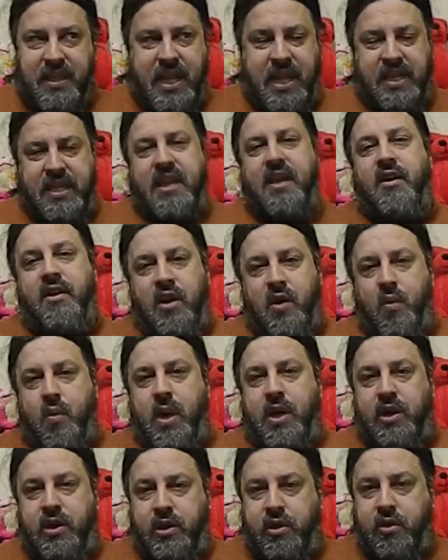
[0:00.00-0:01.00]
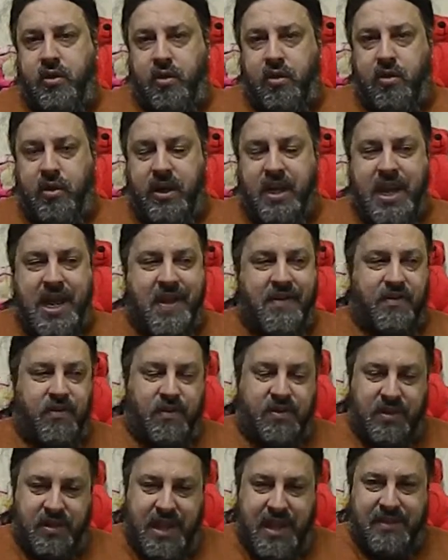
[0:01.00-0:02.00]
They tell you what you're going to have, so
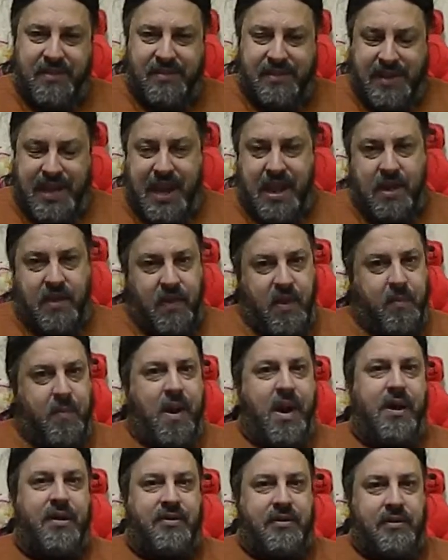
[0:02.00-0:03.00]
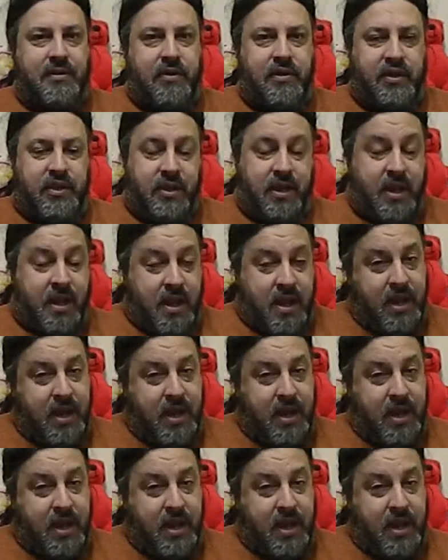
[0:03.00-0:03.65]
it's, that's an out of the box solution.